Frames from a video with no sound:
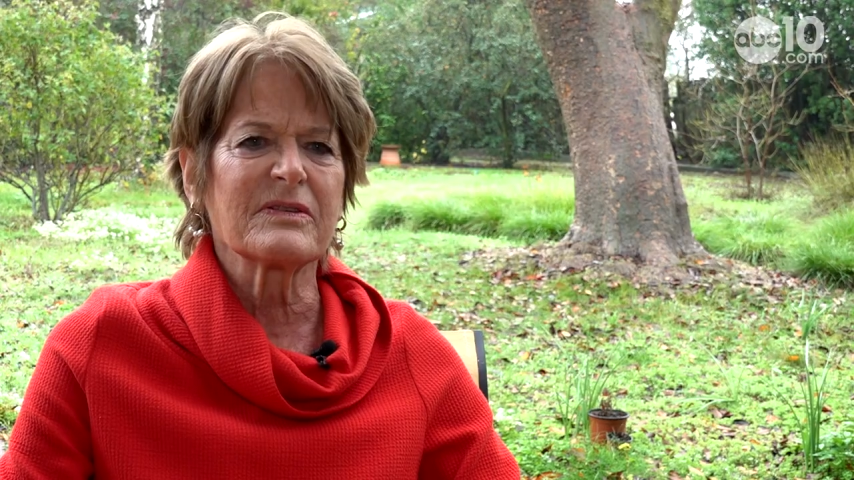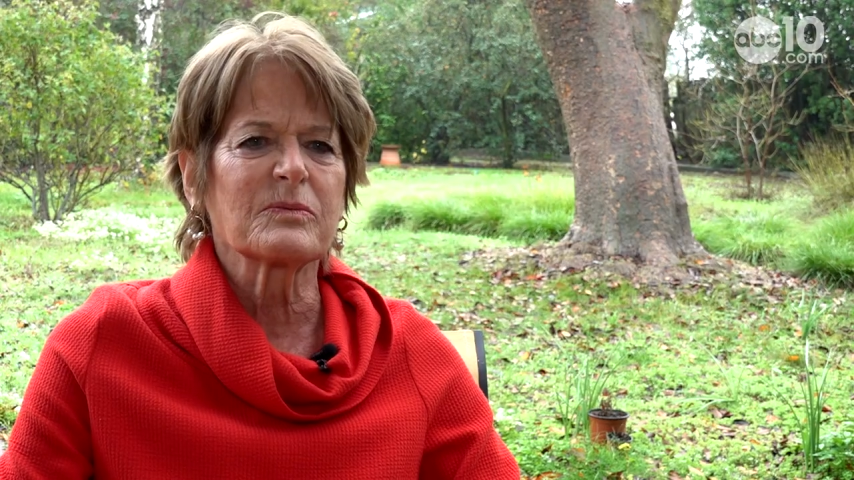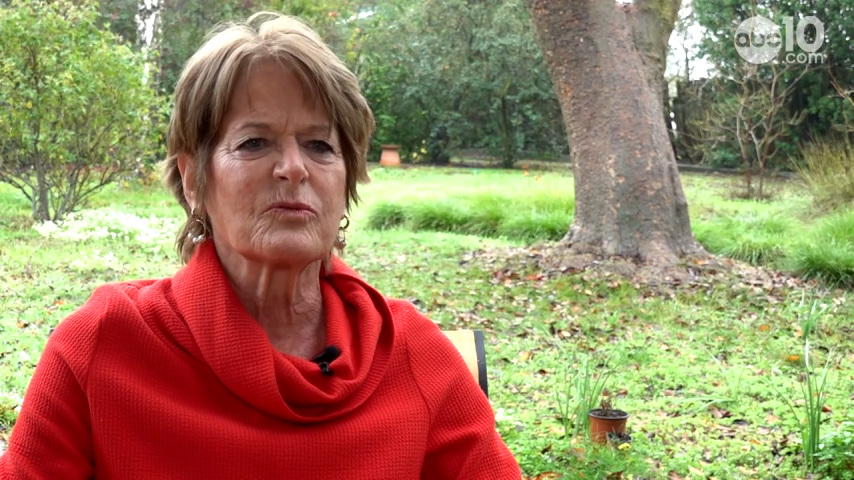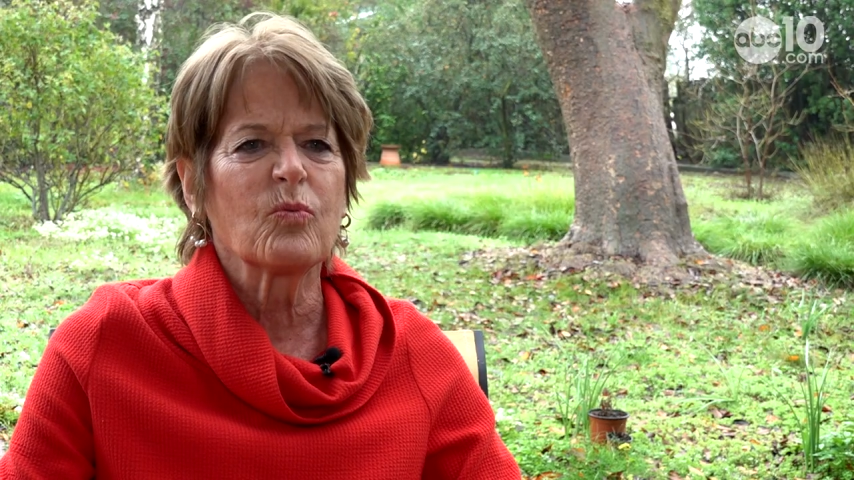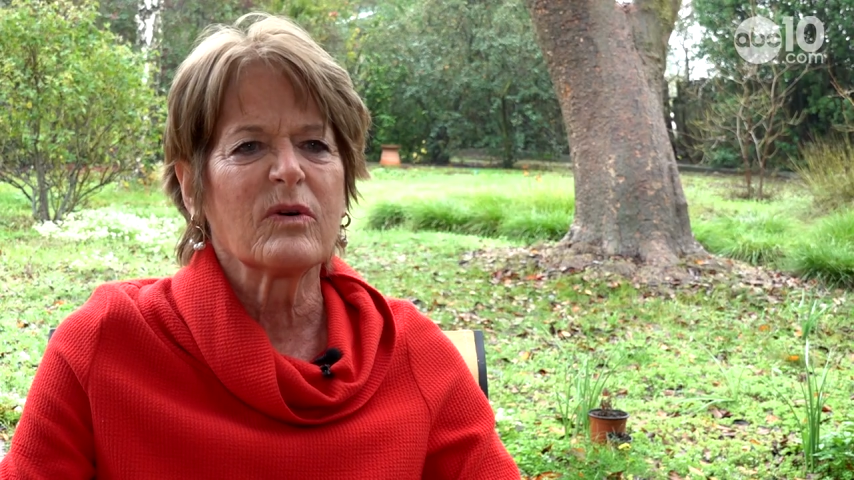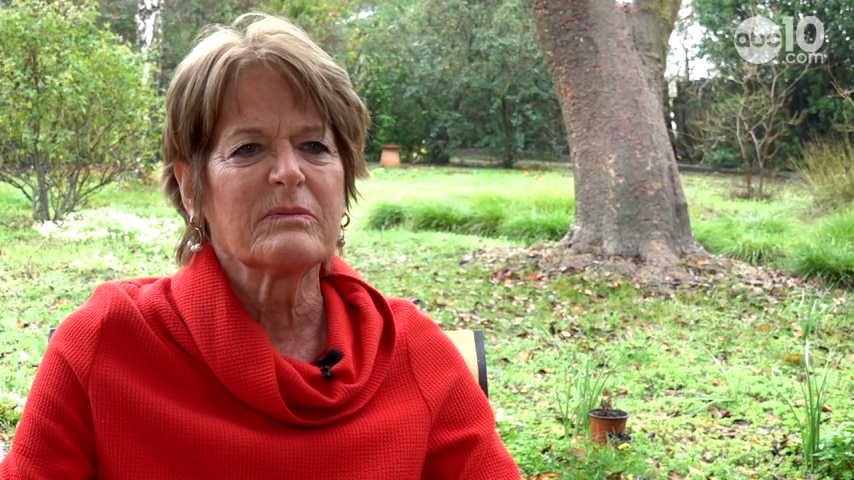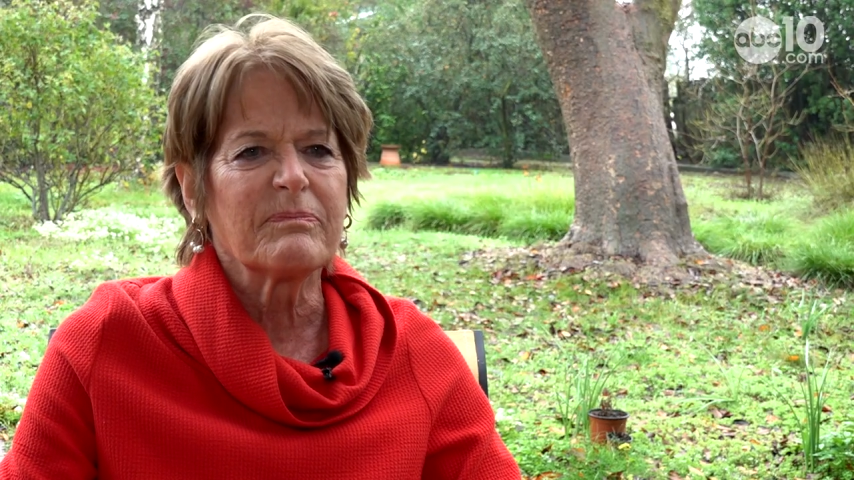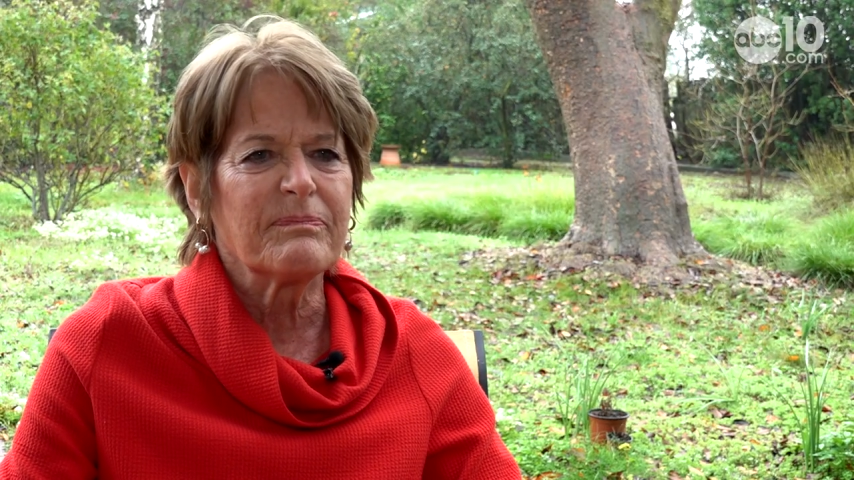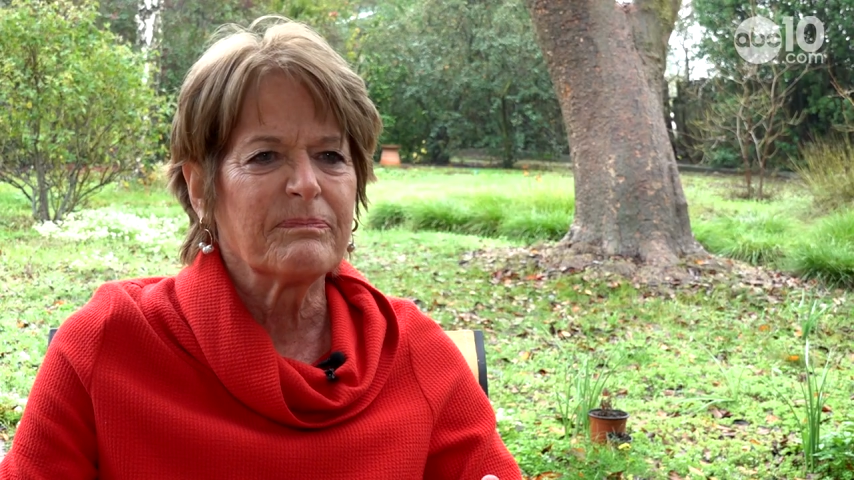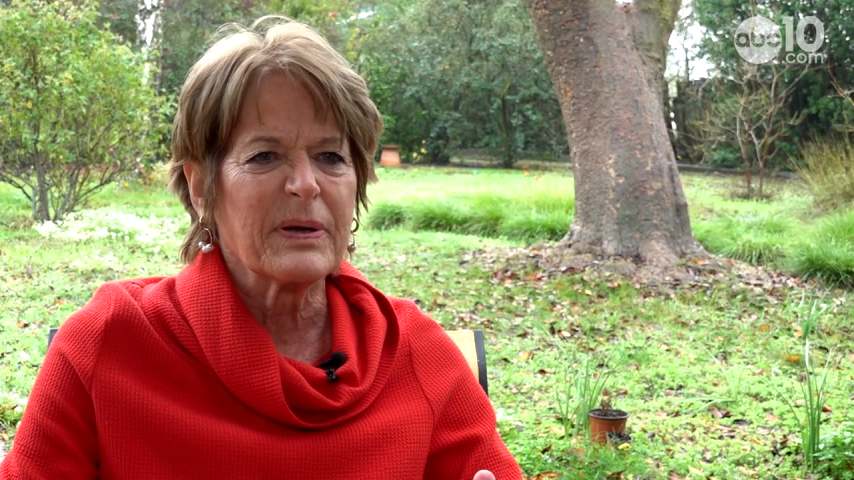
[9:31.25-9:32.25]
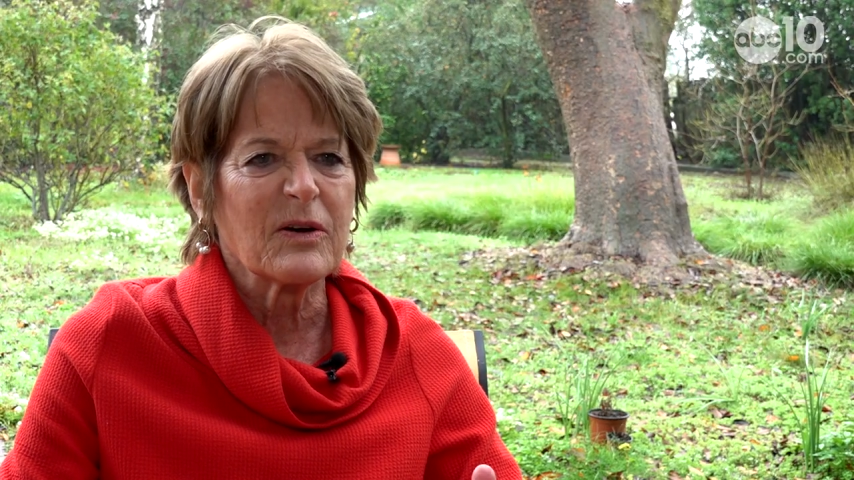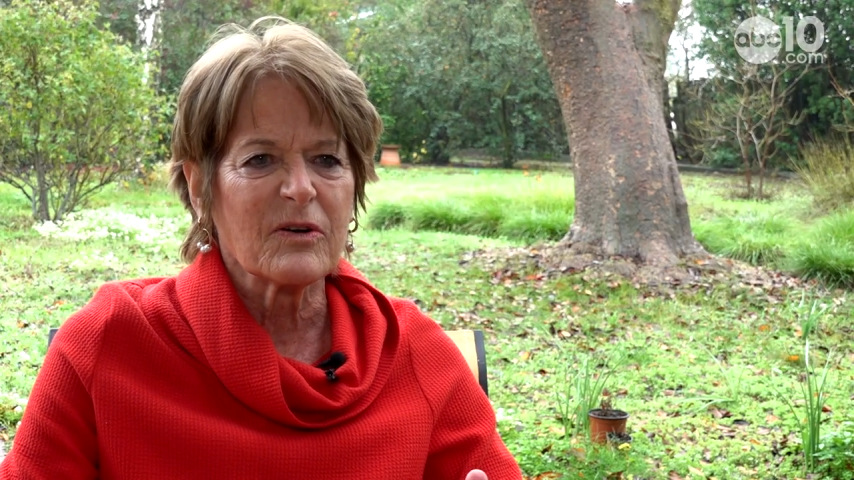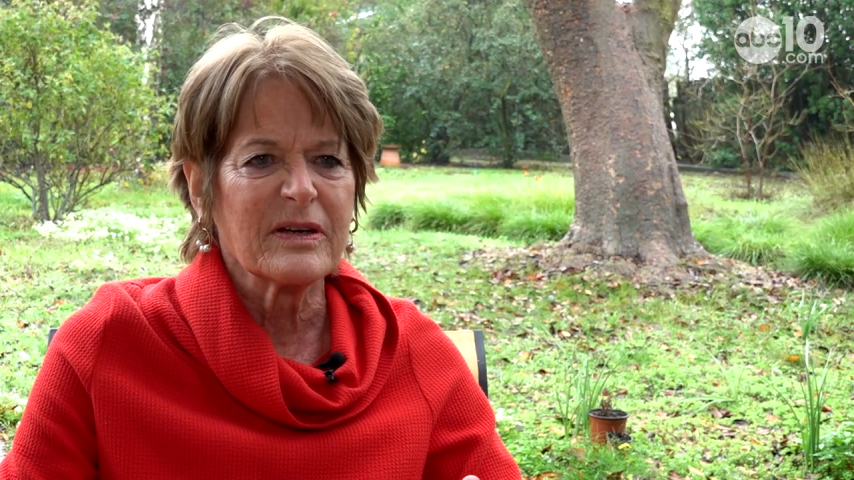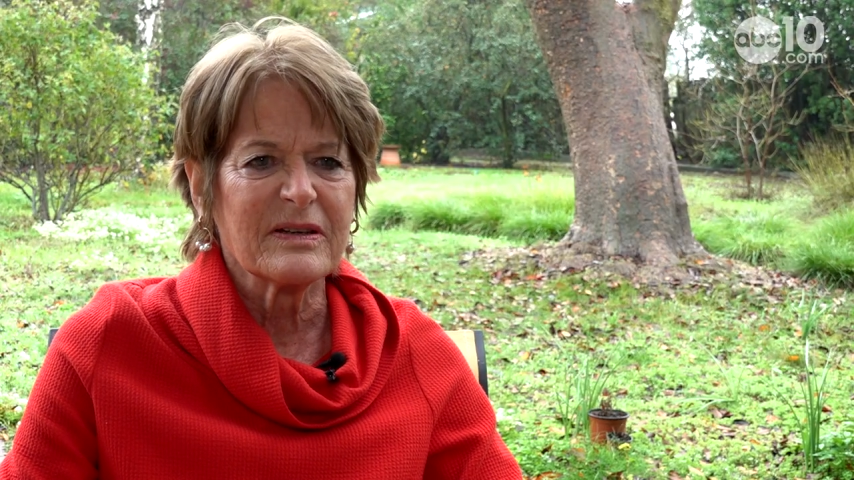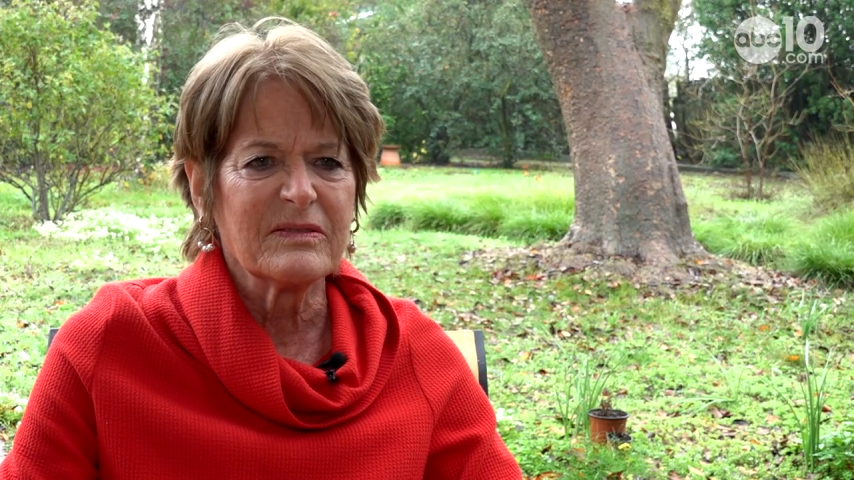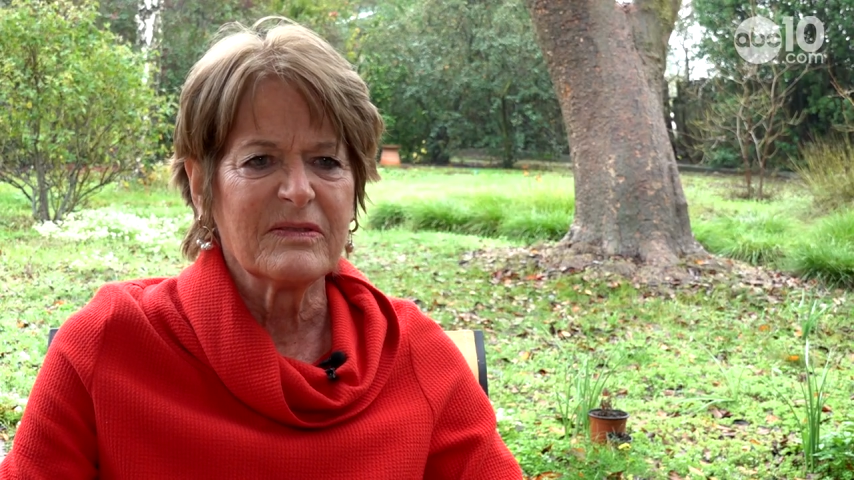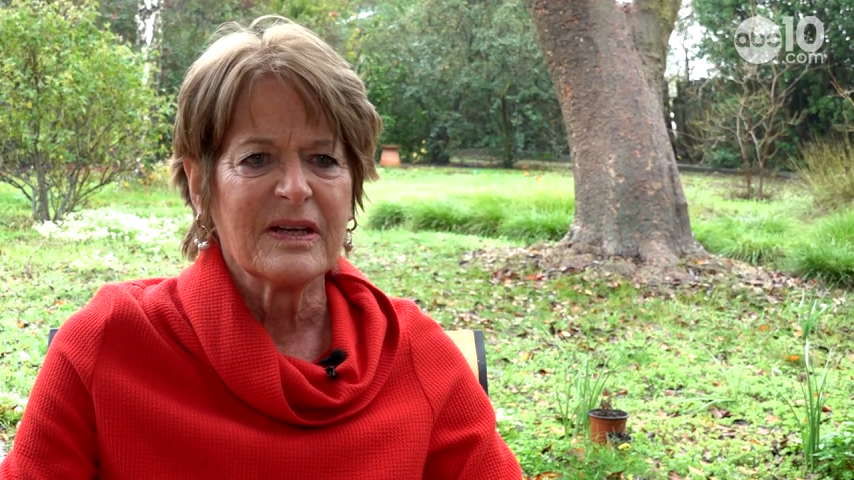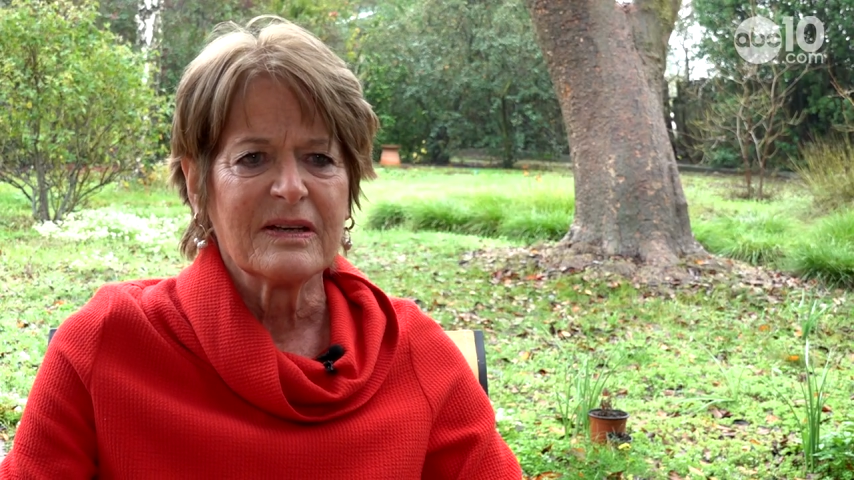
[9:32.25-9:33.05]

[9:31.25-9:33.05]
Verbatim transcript: there was one period,